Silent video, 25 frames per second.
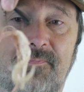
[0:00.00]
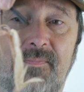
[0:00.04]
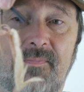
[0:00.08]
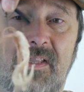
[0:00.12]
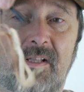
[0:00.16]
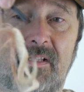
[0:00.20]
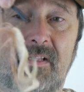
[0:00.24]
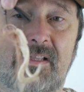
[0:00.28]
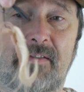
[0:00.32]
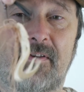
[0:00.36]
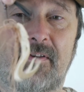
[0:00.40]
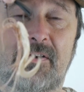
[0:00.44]

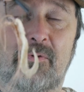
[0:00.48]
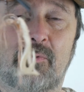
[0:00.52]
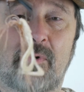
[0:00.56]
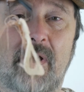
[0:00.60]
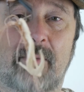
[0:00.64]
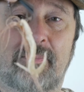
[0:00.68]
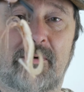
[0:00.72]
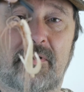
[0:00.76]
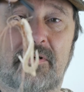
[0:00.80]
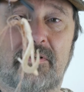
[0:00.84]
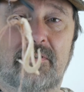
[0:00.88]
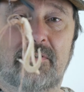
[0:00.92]
living
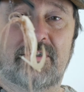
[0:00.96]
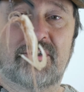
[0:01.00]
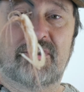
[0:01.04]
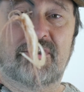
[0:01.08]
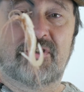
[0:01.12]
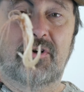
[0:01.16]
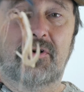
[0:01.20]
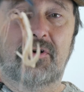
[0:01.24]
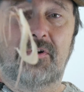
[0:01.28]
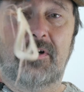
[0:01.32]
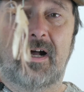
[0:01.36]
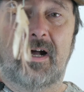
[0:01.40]
rubber
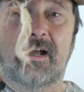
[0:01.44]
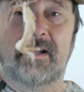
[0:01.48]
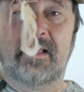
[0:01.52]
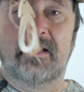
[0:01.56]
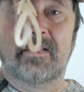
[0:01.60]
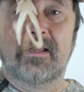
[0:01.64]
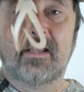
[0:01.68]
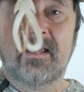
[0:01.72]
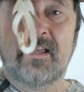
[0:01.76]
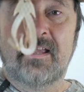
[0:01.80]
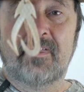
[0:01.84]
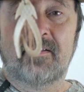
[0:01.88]
skirt on
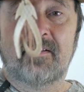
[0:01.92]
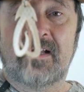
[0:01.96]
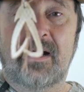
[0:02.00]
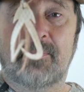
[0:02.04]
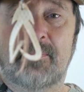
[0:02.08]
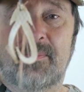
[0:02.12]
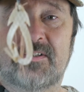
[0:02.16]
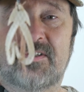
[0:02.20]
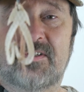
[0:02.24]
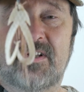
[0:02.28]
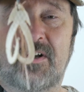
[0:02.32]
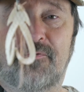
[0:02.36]
it. Got
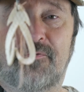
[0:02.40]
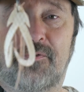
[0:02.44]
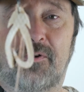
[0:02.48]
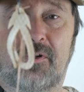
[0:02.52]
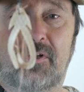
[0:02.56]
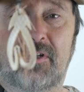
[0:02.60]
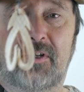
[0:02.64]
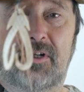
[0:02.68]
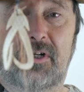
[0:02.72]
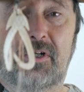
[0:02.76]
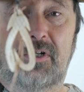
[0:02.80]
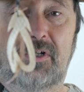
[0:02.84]
myself a
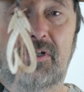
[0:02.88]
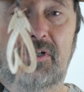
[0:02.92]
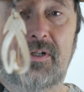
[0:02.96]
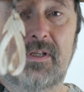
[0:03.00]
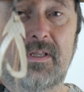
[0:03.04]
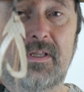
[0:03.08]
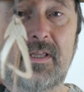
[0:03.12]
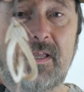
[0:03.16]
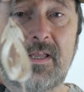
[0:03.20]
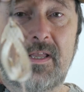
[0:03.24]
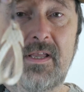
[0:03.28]
little